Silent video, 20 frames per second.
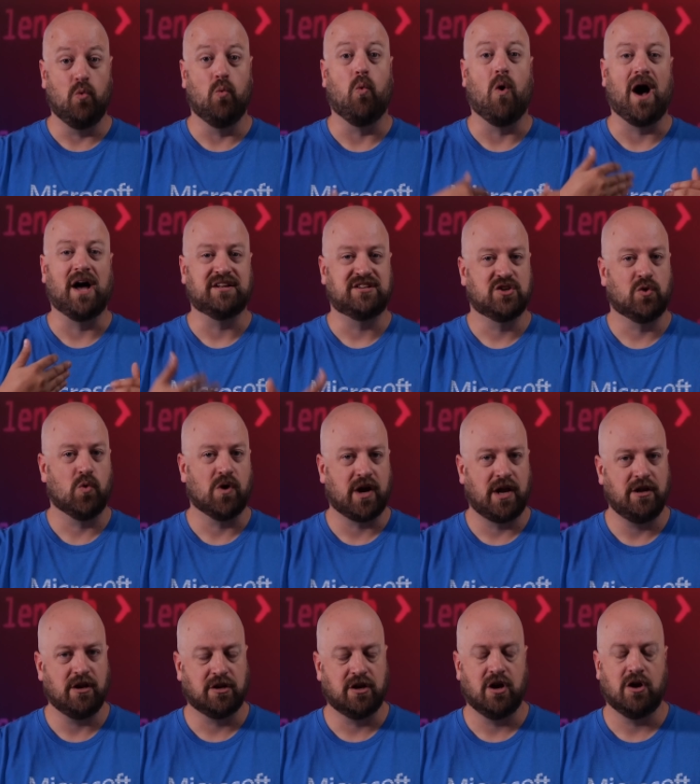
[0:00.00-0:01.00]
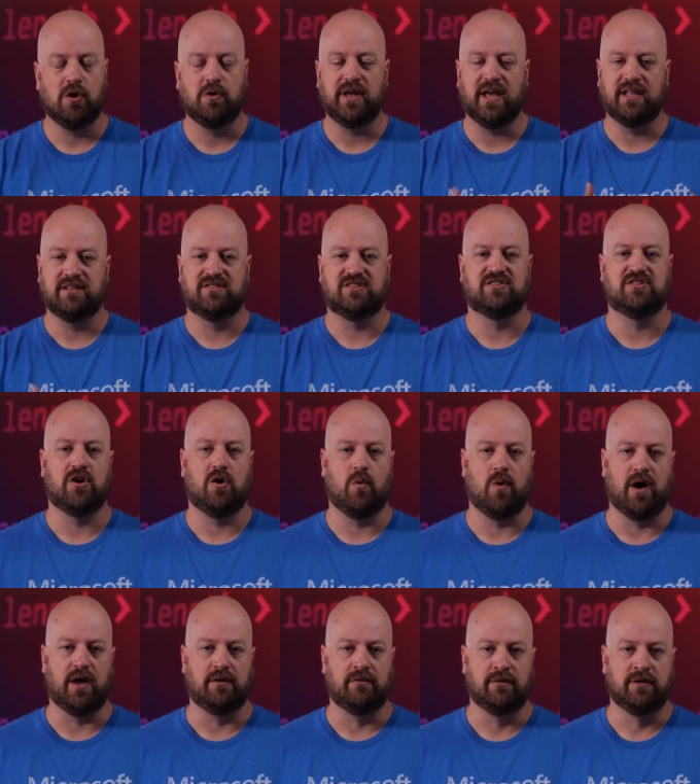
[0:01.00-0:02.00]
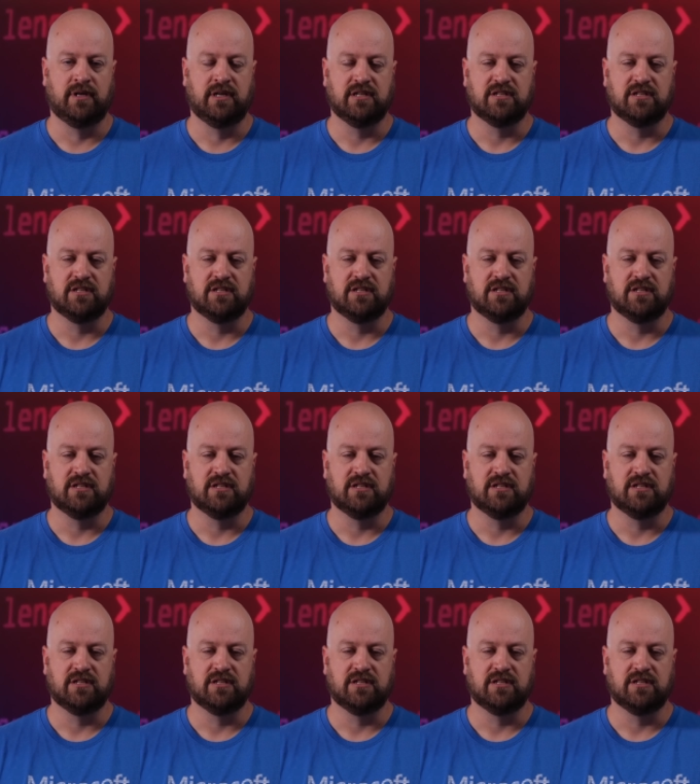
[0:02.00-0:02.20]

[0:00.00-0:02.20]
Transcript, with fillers: who want to work on your code, and so on.